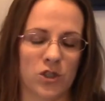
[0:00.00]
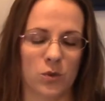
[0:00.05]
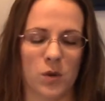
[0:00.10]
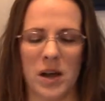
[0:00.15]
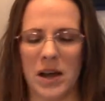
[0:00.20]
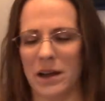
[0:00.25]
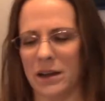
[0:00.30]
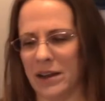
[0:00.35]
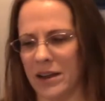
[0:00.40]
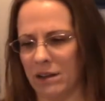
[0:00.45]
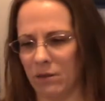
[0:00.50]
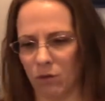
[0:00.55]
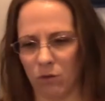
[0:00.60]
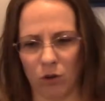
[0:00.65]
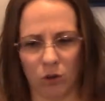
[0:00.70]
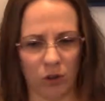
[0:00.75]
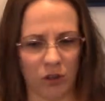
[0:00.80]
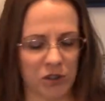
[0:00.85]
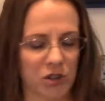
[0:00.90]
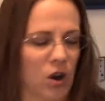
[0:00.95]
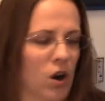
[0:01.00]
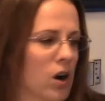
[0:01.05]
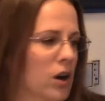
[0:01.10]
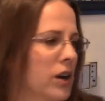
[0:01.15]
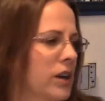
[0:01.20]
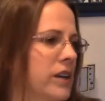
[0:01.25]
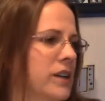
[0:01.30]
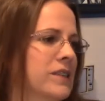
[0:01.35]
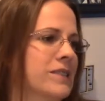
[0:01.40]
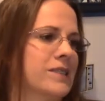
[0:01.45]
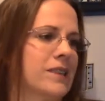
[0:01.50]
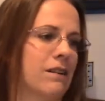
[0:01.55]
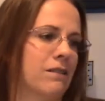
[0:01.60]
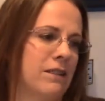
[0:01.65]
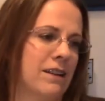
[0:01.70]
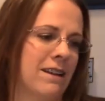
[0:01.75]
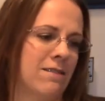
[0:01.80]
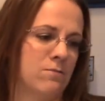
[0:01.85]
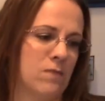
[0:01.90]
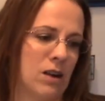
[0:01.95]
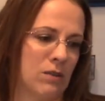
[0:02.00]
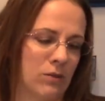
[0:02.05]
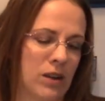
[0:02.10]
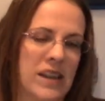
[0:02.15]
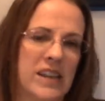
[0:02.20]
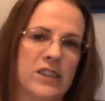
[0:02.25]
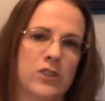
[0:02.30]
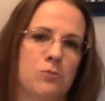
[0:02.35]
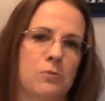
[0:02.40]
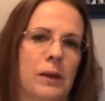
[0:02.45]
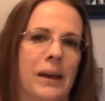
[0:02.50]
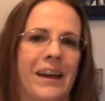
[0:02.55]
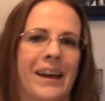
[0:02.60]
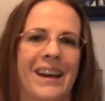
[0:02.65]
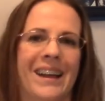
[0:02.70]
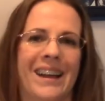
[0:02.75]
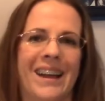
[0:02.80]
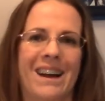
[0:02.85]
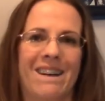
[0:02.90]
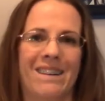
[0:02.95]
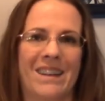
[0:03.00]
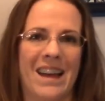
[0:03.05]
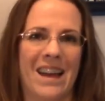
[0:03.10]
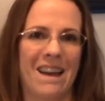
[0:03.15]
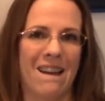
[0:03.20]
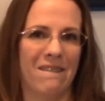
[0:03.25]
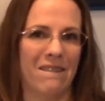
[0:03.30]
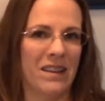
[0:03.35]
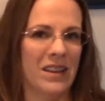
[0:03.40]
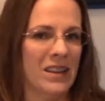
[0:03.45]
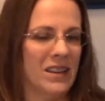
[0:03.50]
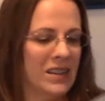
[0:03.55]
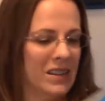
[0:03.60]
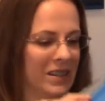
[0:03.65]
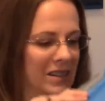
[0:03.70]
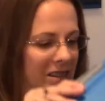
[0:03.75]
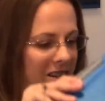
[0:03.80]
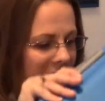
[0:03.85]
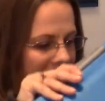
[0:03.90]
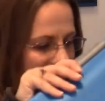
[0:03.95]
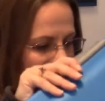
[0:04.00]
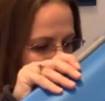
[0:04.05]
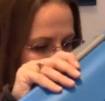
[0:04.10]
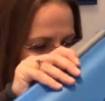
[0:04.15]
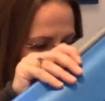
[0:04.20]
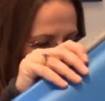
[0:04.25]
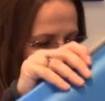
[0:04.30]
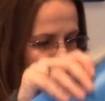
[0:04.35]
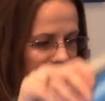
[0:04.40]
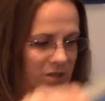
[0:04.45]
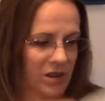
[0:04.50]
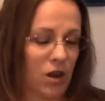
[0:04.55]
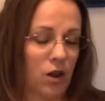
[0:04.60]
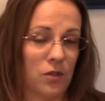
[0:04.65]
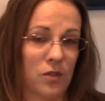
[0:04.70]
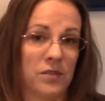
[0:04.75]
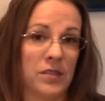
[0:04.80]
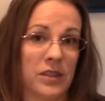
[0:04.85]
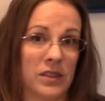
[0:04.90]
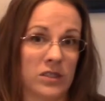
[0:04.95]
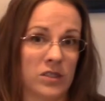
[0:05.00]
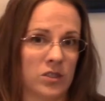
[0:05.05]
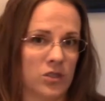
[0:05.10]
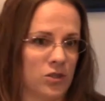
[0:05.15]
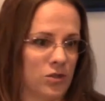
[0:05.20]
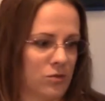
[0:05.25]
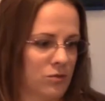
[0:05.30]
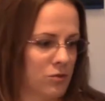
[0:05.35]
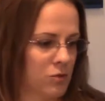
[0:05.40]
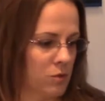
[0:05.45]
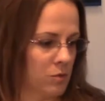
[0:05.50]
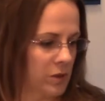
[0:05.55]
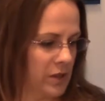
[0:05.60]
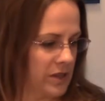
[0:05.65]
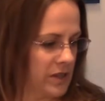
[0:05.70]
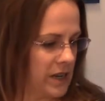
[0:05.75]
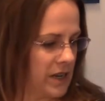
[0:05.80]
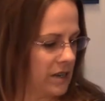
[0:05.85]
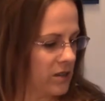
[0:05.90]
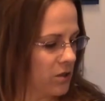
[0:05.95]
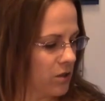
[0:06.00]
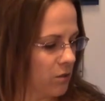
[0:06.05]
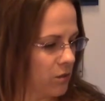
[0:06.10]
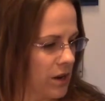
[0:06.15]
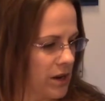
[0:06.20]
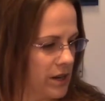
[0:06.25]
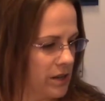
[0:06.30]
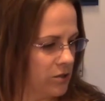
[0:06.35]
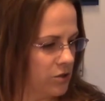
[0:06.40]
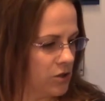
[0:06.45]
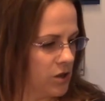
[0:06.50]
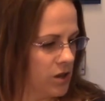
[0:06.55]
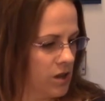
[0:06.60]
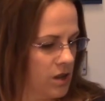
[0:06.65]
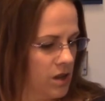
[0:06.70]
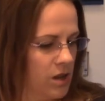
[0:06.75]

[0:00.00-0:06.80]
So I had to have a roll of targets, I would have my range bag, I would have uh, just all the things that you normally take to the range.